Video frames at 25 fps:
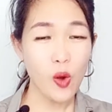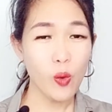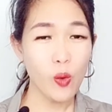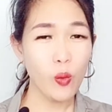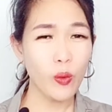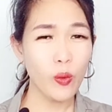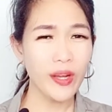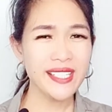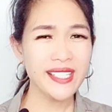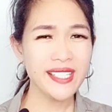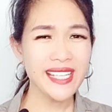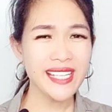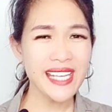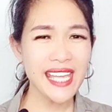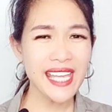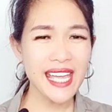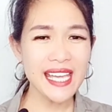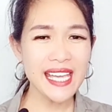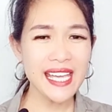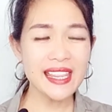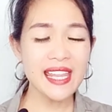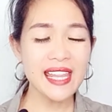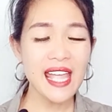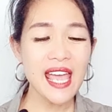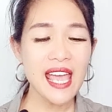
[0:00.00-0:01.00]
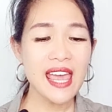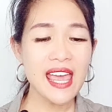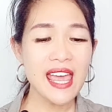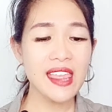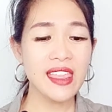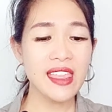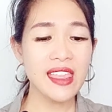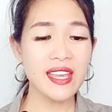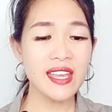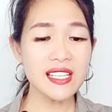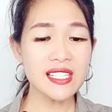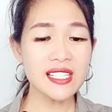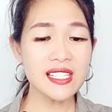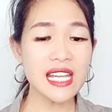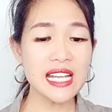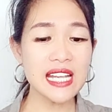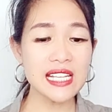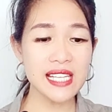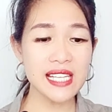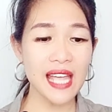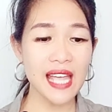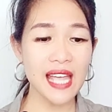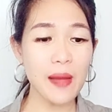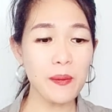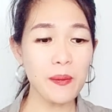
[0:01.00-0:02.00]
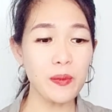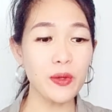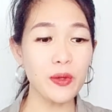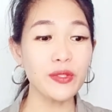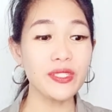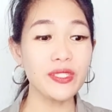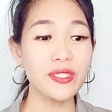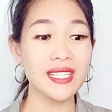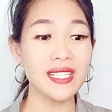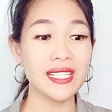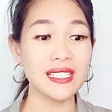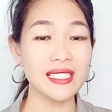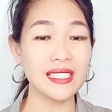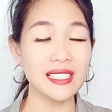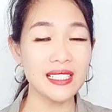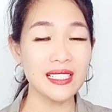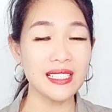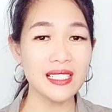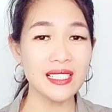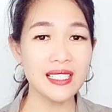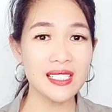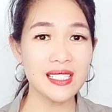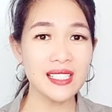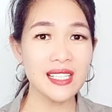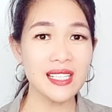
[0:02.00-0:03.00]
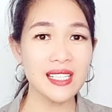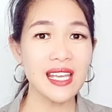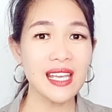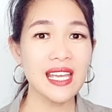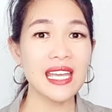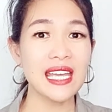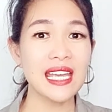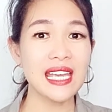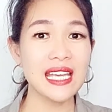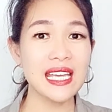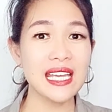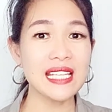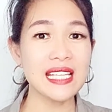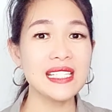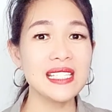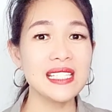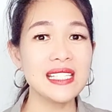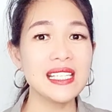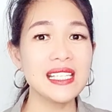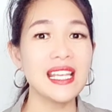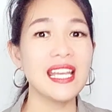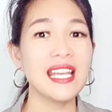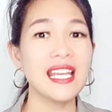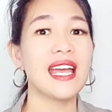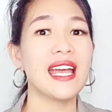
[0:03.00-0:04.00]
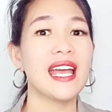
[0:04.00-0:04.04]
Once again, this example sentence is